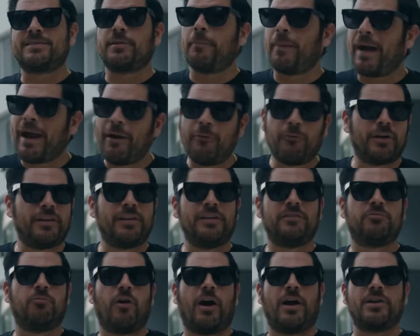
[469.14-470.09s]
to buy one of
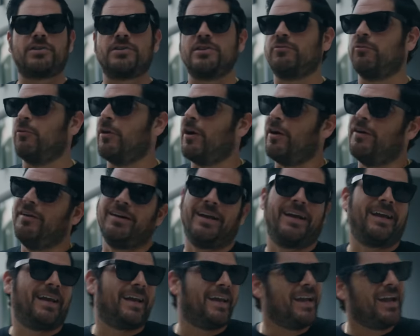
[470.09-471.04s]
these watches, well,
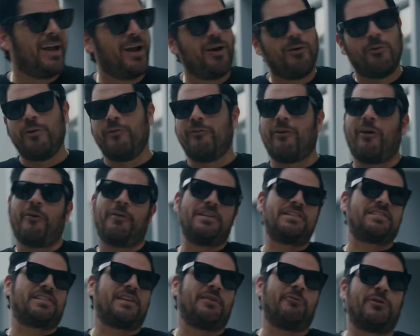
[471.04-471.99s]
we've already
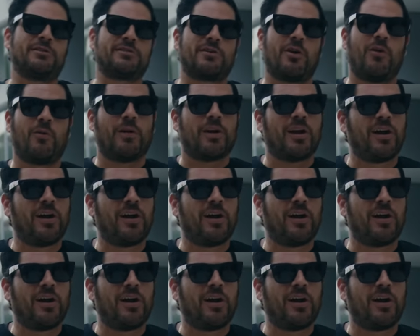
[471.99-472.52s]
seen what's going